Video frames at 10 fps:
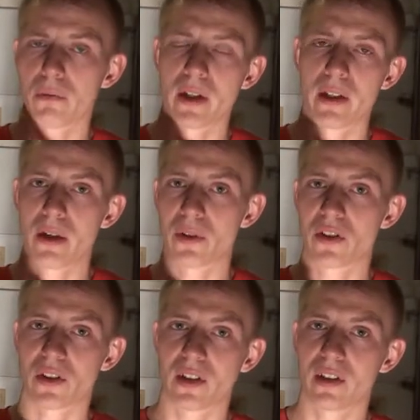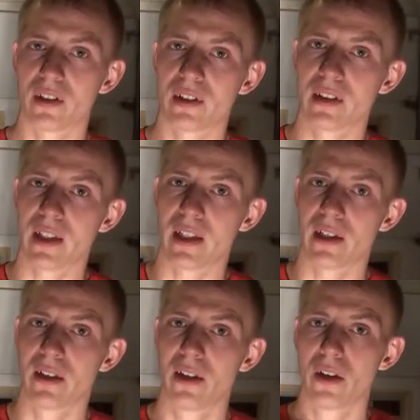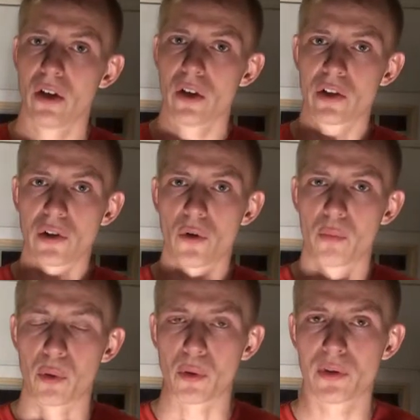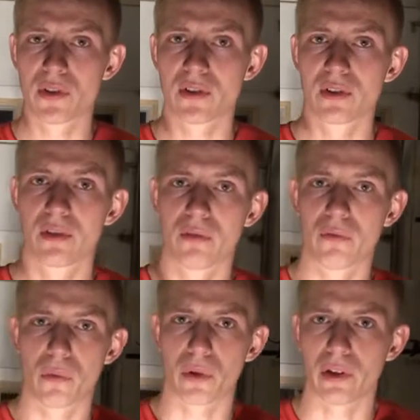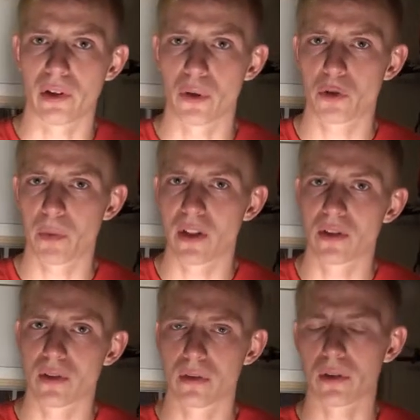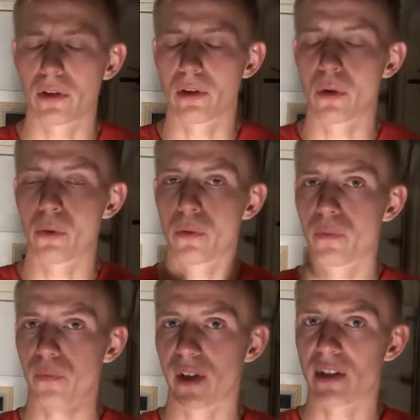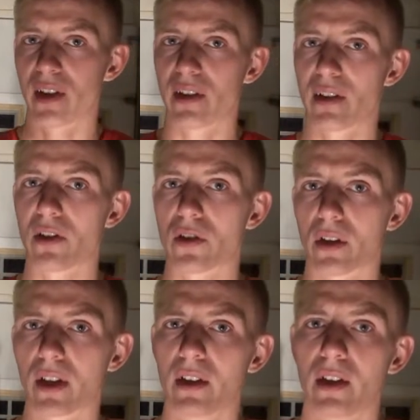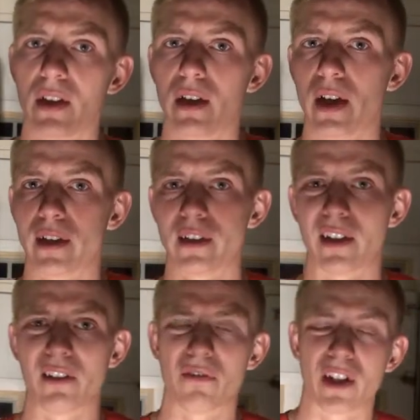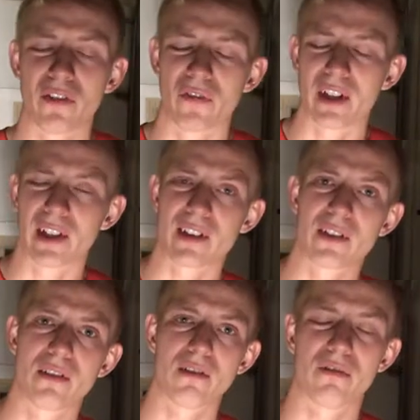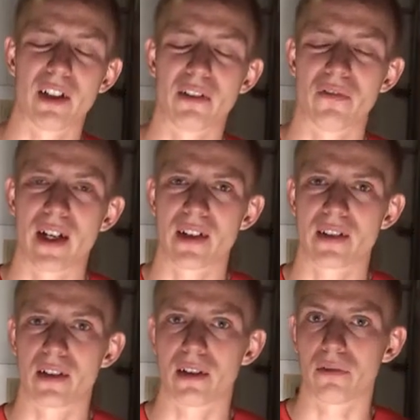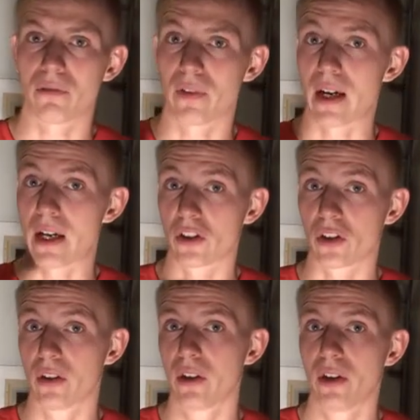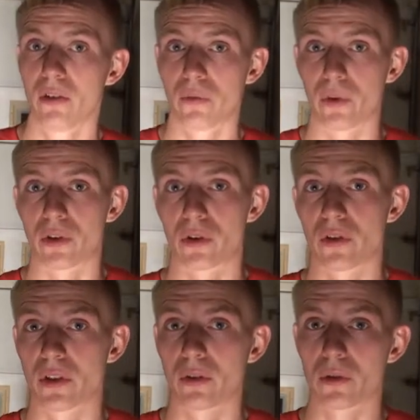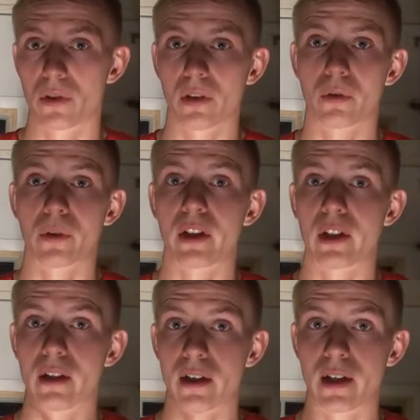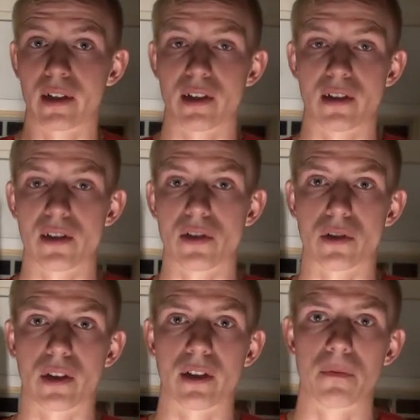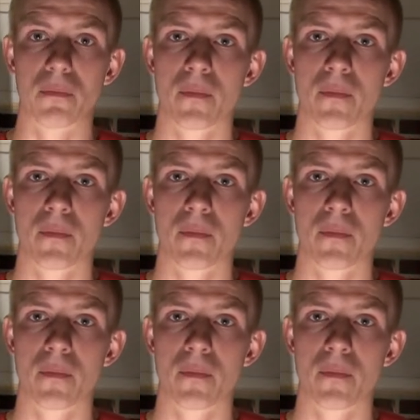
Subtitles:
Right now it's stuck on a slow pulse for the low speeds or the low intensity circuit, and then a very fast flash for the turn signal circuit or the high intensity circuit.